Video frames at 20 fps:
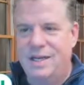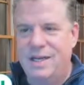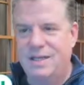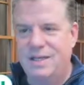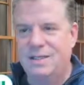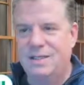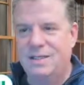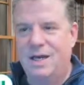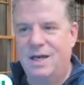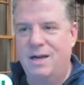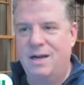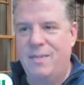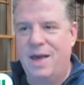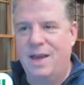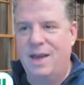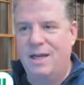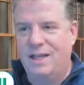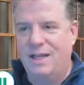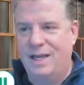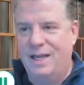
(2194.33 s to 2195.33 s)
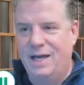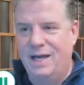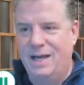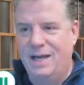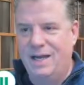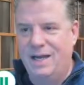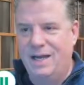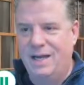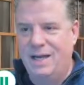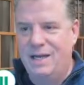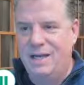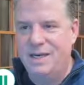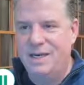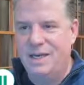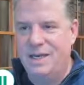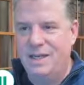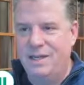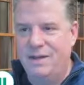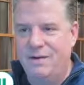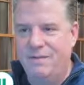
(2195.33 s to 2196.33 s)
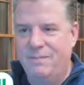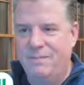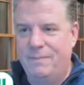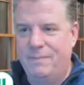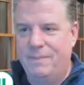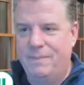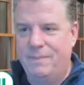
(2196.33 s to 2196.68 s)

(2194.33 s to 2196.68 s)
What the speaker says: and it's automatically going to continue.